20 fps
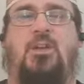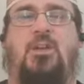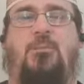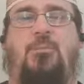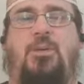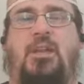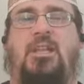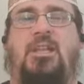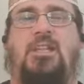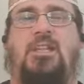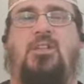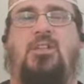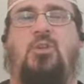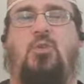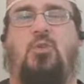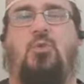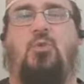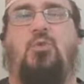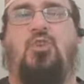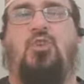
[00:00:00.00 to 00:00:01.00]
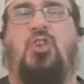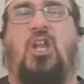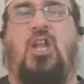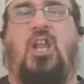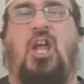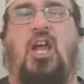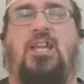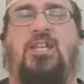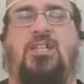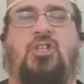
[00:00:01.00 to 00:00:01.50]
political
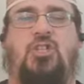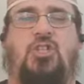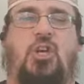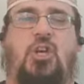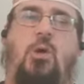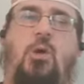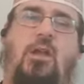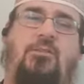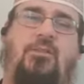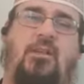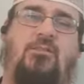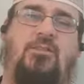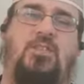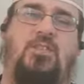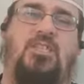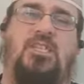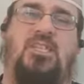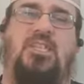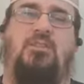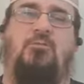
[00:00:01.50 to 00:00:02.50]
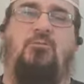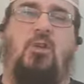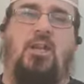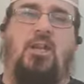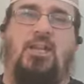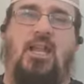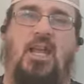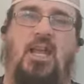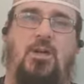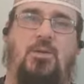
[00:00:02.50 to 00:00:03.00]
sideshow I've ever seen
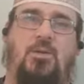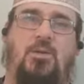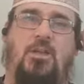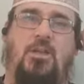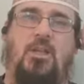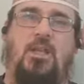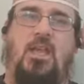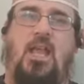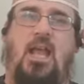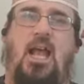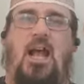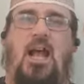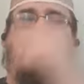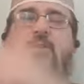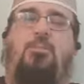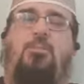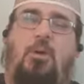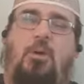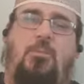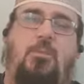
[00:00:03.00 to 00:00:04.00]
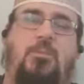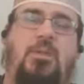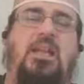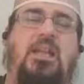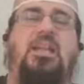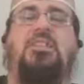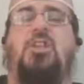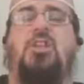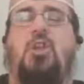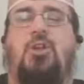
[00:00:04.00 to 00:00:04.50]
right now. And the problem
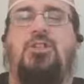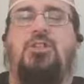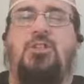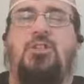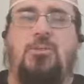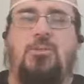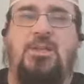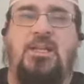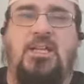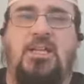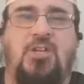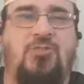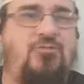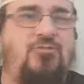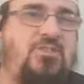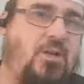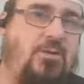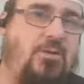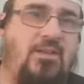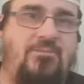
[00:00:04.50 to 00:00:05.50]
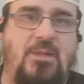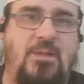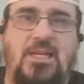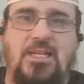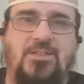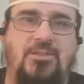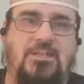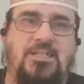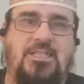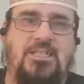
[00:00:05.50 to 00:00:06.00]
being is a lot of European countries don't have
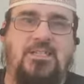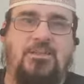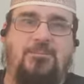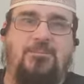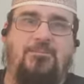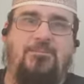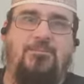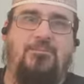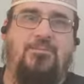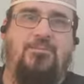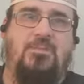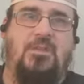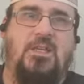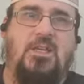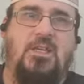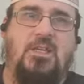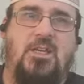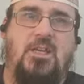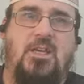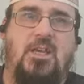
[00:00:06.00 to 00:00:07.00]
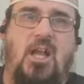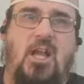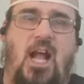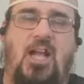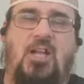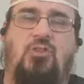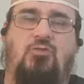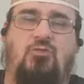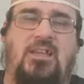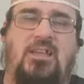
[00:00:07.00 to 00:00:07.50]
militaries.
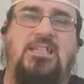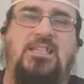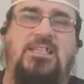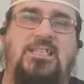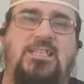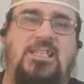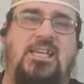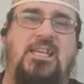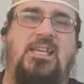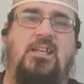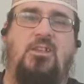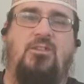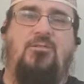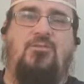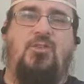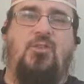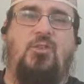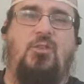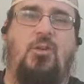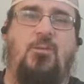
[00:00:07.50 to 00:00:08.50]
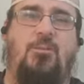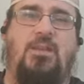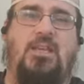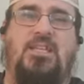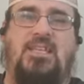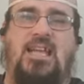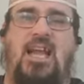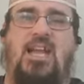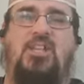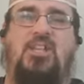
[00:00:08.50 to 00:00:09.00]
A great deal of Europe
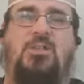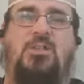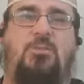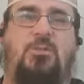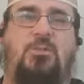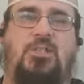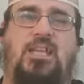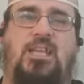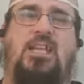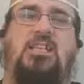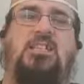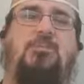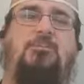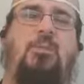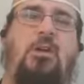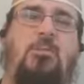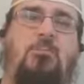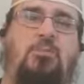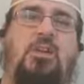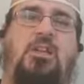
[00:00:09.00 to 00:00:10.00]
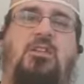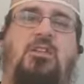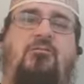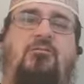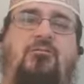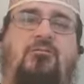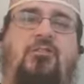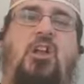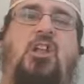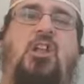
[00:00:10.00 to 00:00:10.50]
is actually protected by
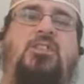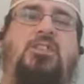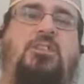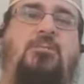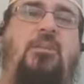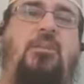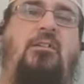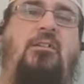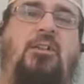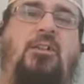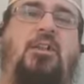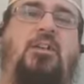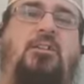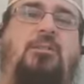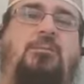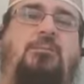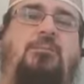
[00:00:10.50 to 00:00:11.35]
Britain, France, and America.